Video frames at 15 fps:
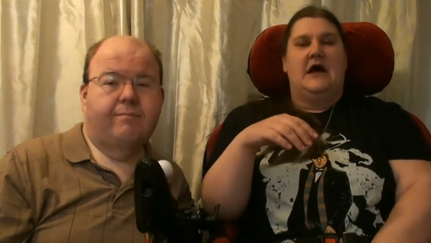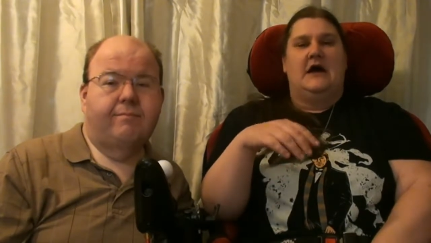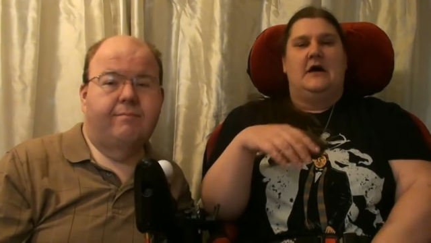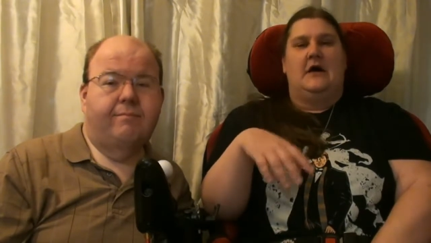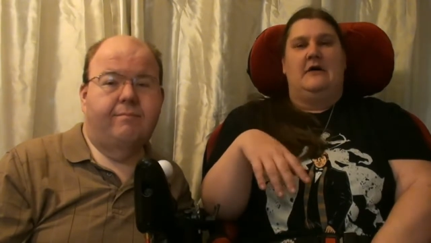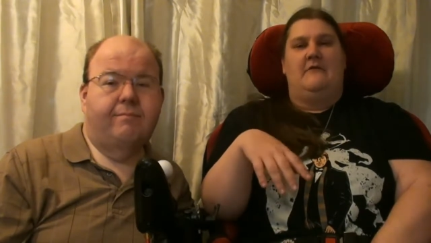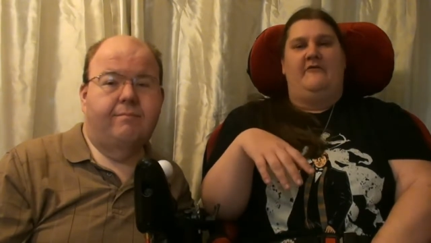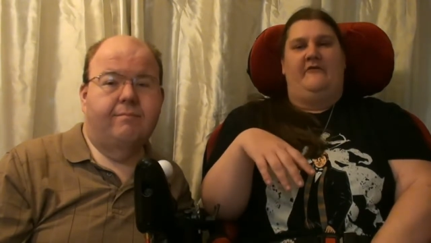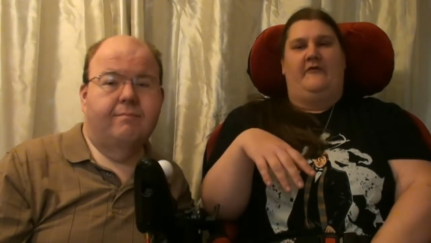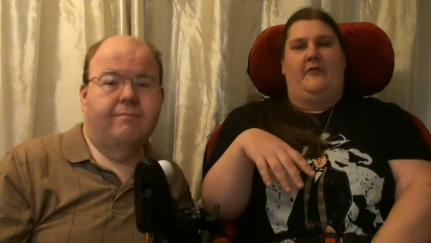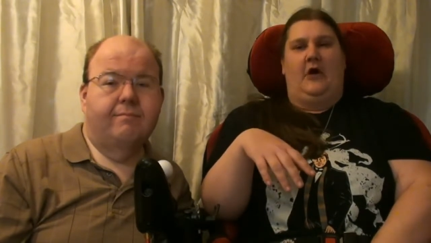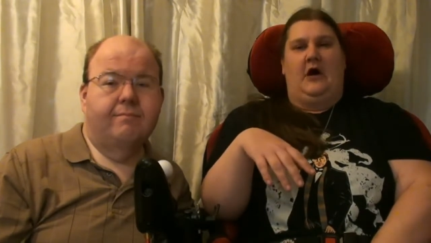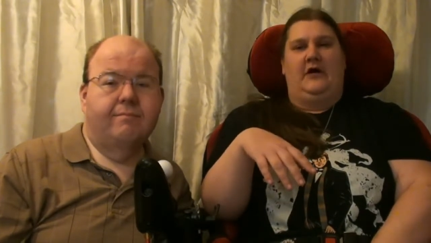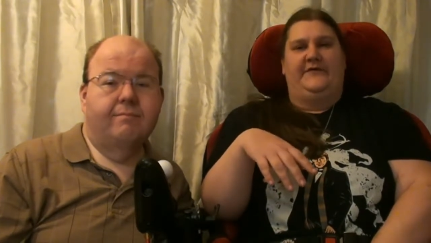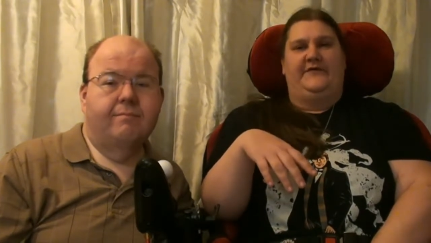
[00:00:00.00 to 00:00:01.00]
Speaker 1: um,
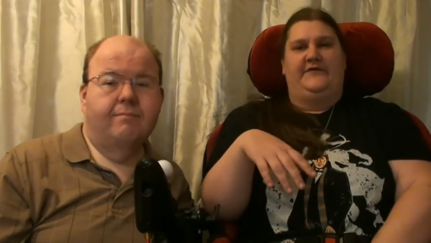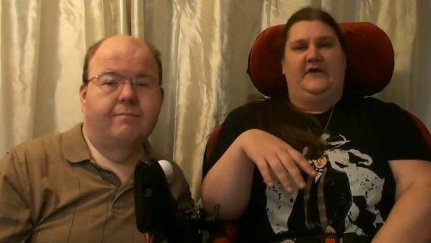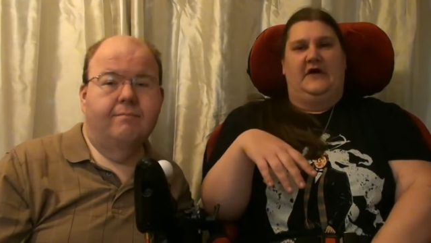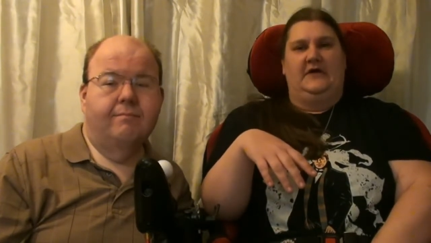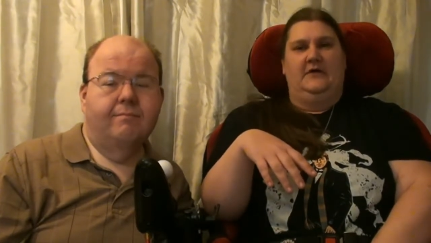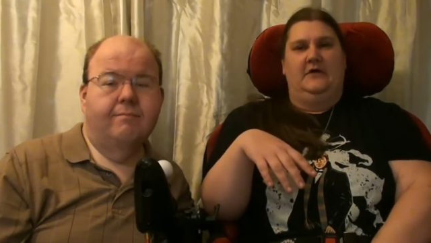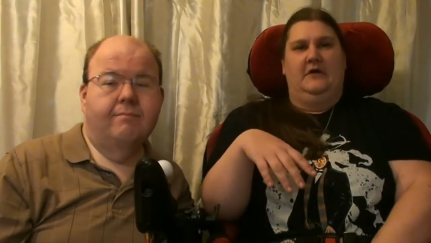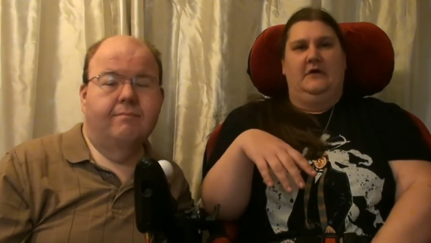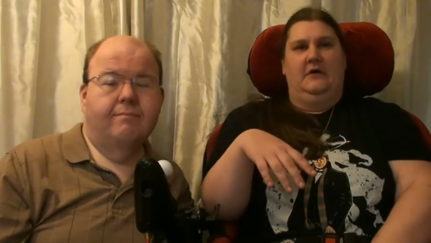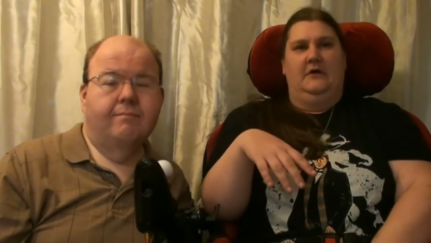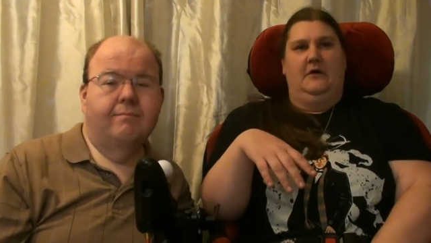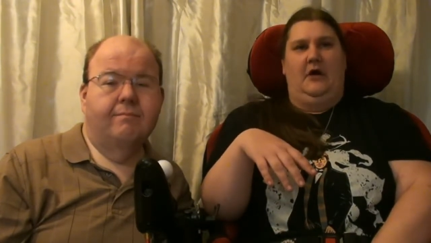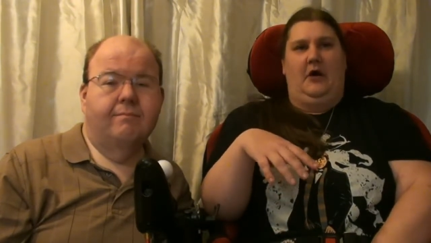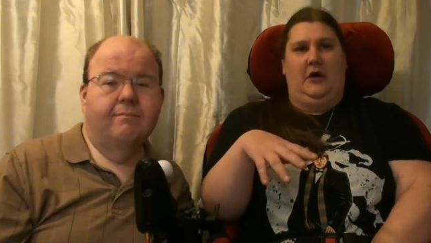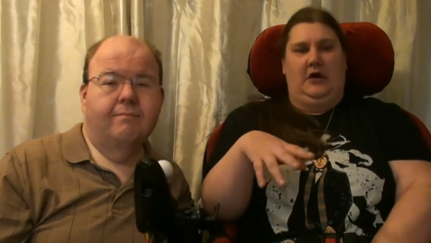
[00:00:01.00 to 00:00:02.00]
for our son
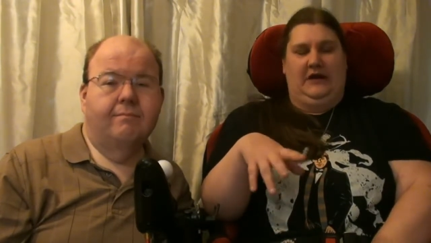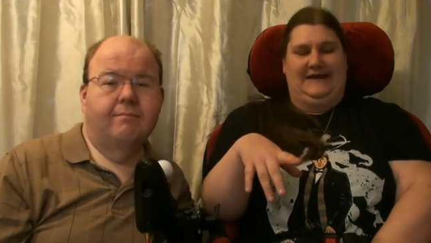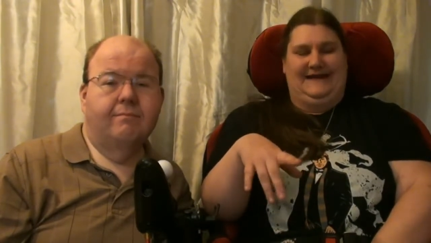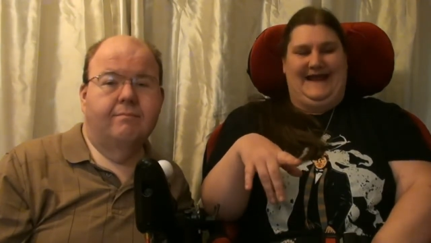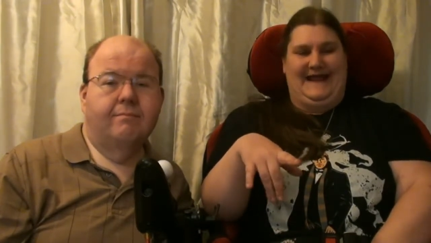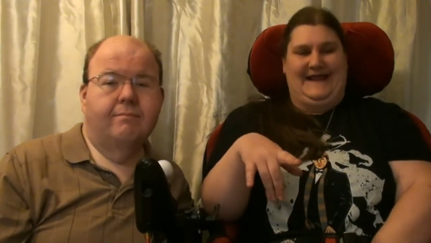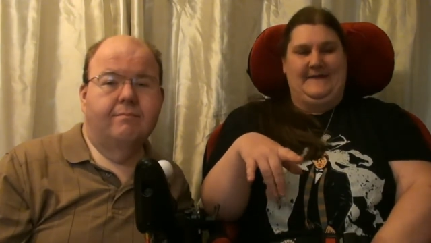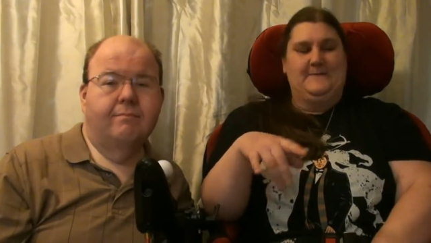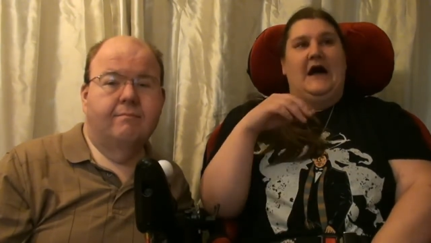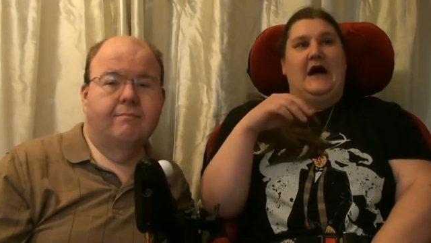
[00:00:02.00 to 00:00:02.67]
holiday.